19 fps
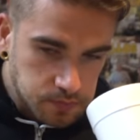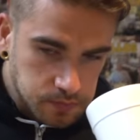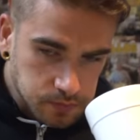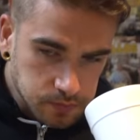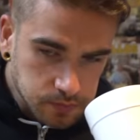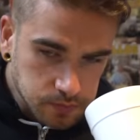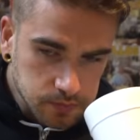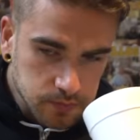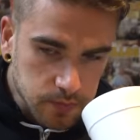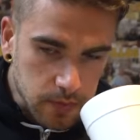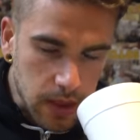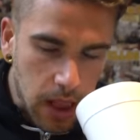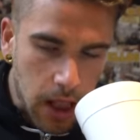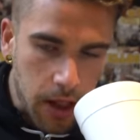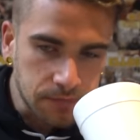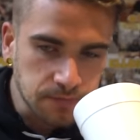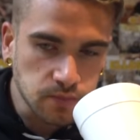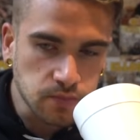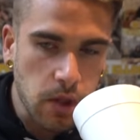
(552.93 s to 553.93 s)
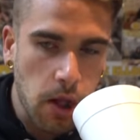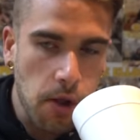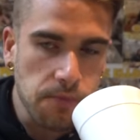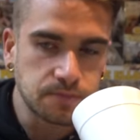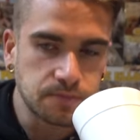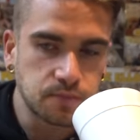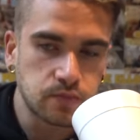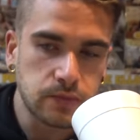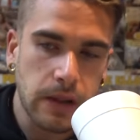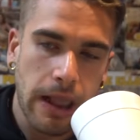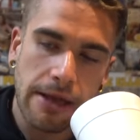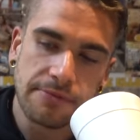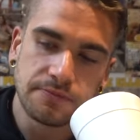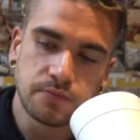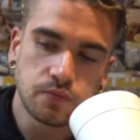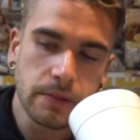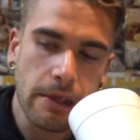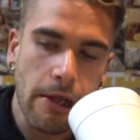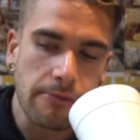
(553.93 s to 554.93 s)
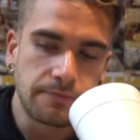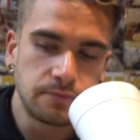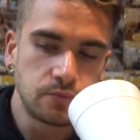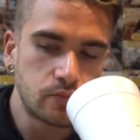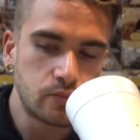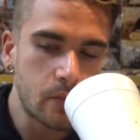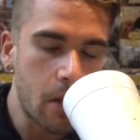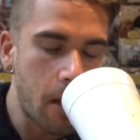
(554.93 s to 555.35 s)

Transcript: served covered in sauce and or